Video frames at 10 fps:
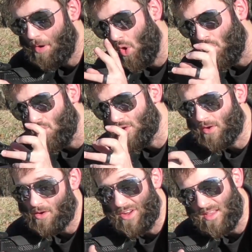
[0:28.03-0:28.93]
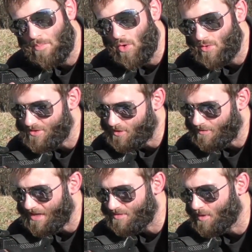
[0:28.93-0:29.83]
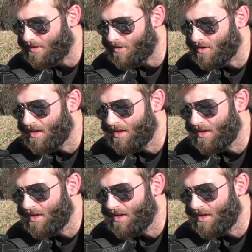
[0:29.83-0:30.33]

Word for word: polled, or in the polls, surveys, whatever,